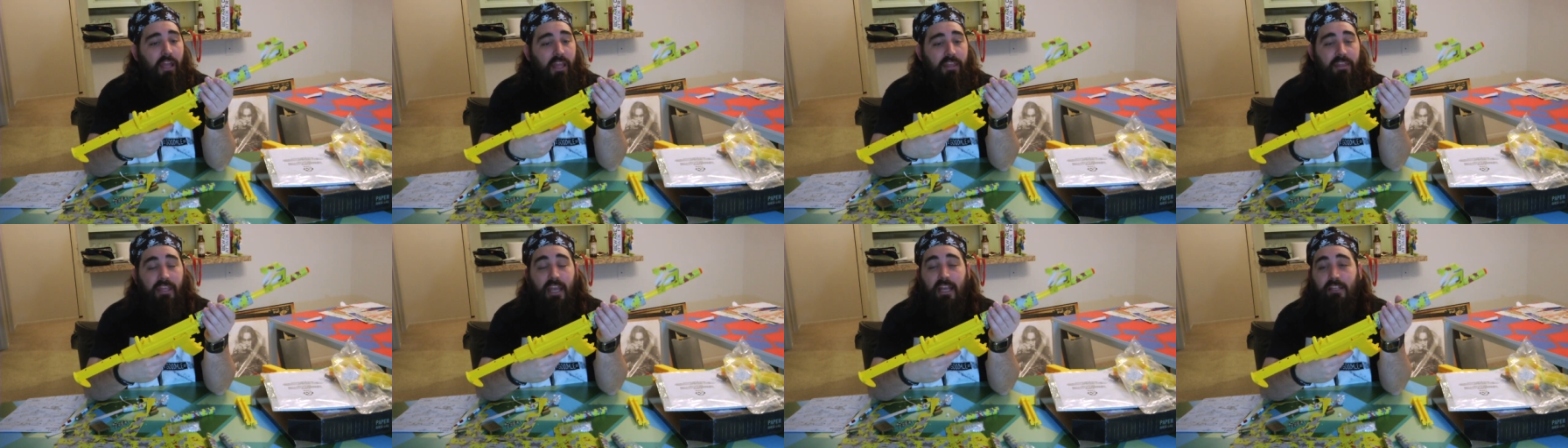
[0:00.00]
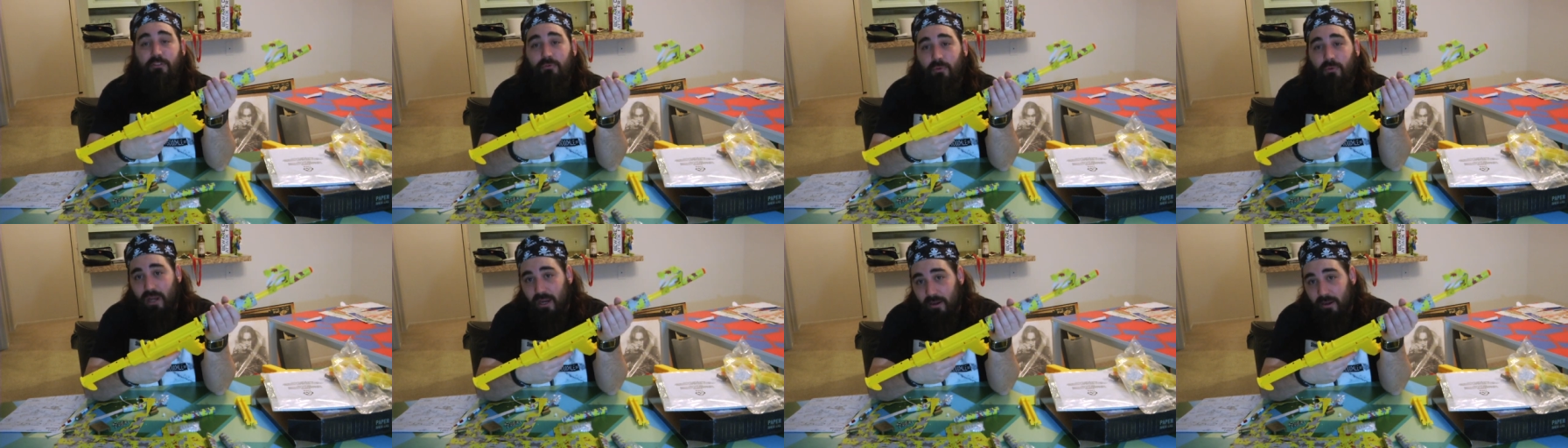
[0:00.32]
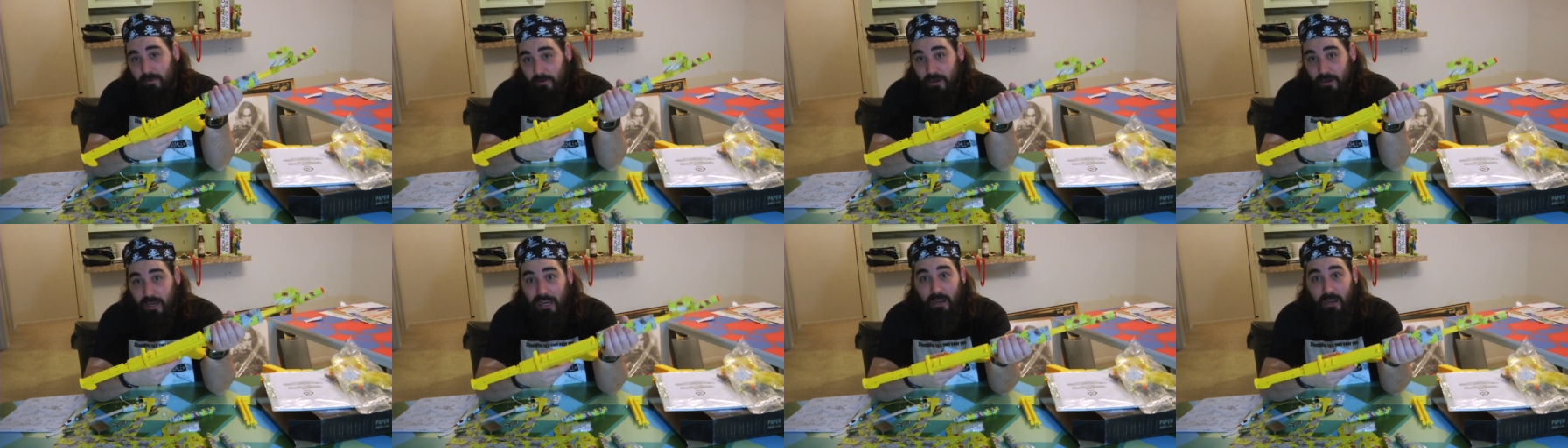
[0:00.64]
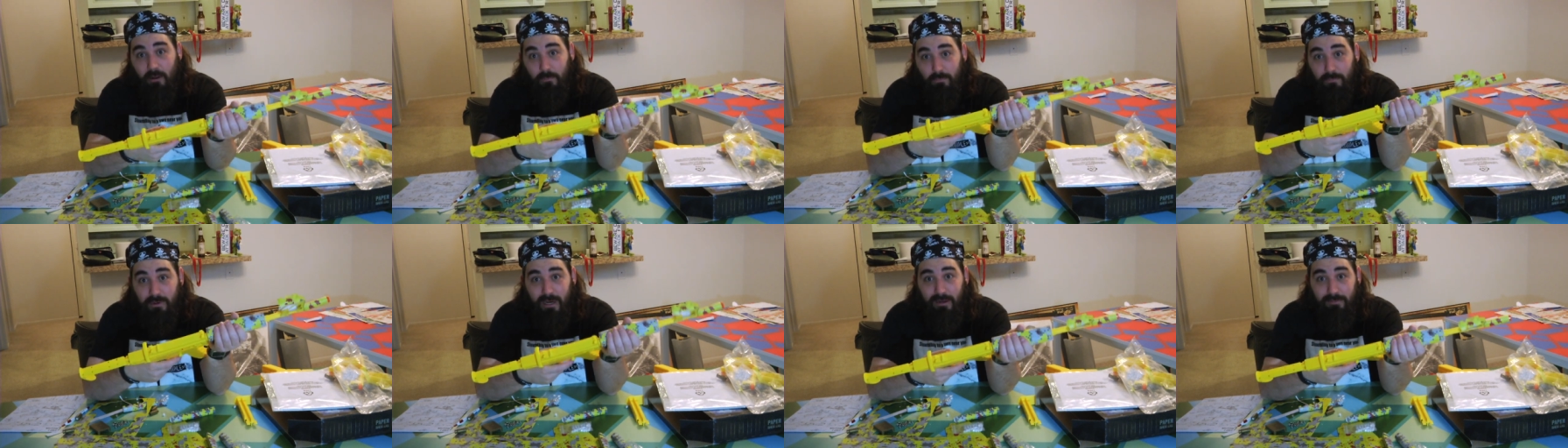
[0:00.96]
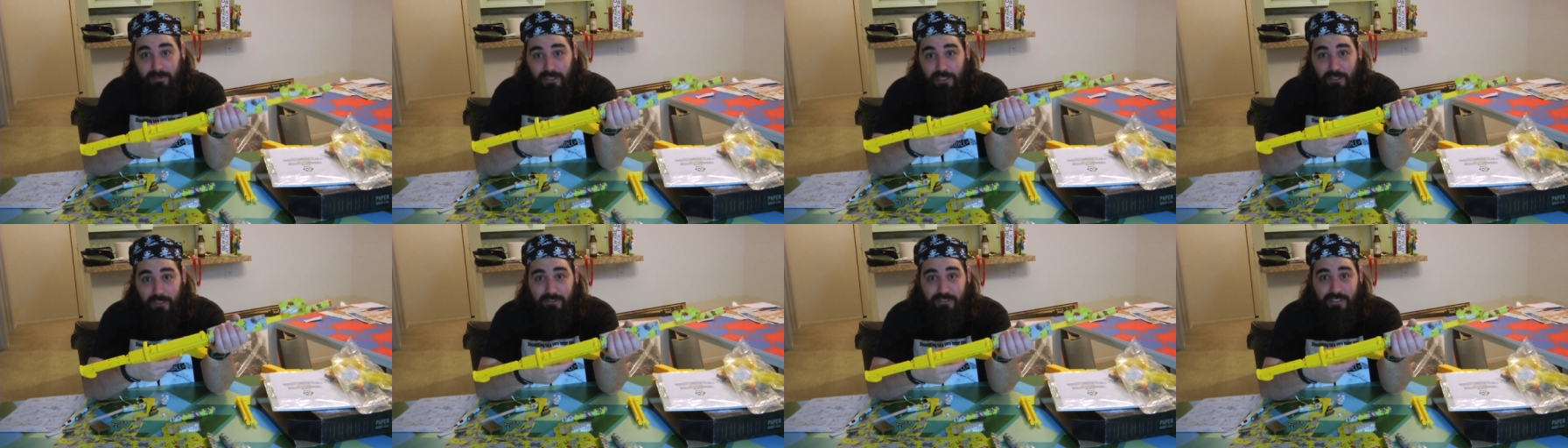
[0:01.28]
and that's why I'll
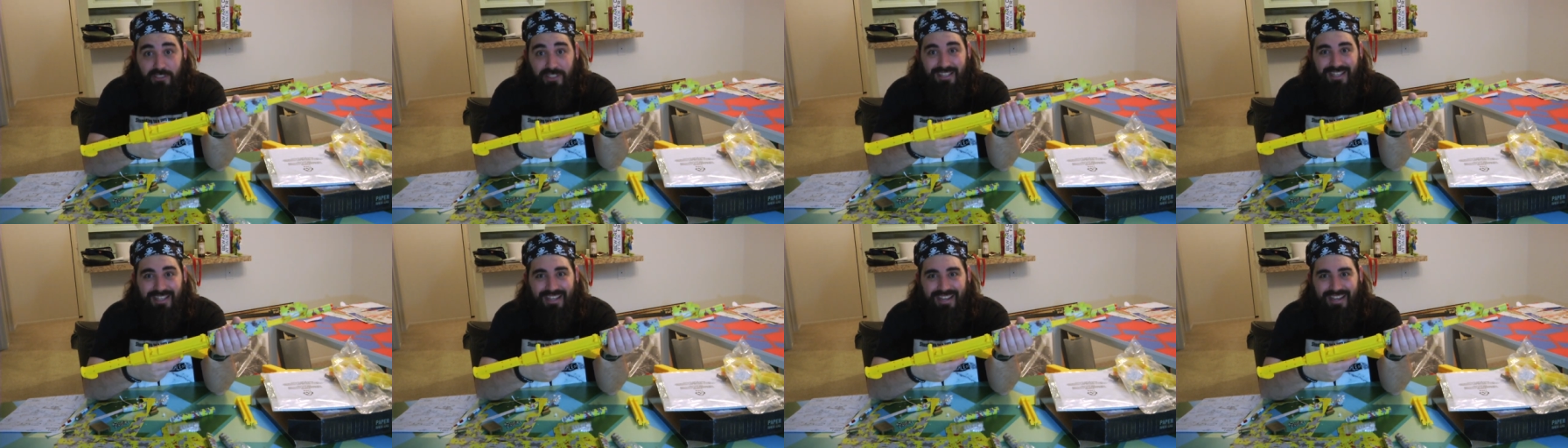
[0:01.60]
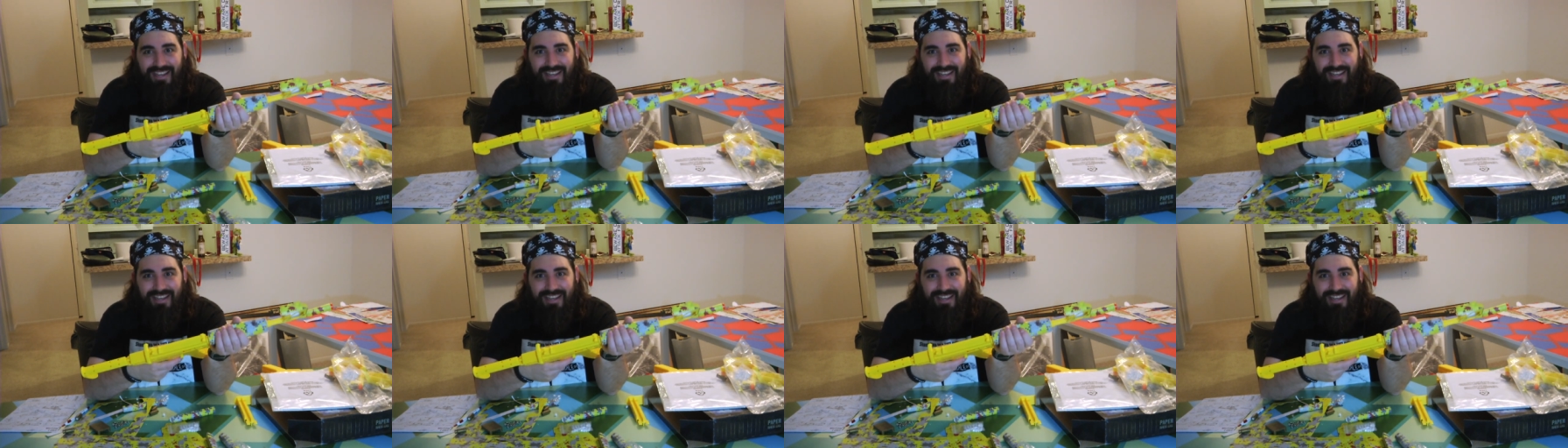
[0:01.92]
probably use it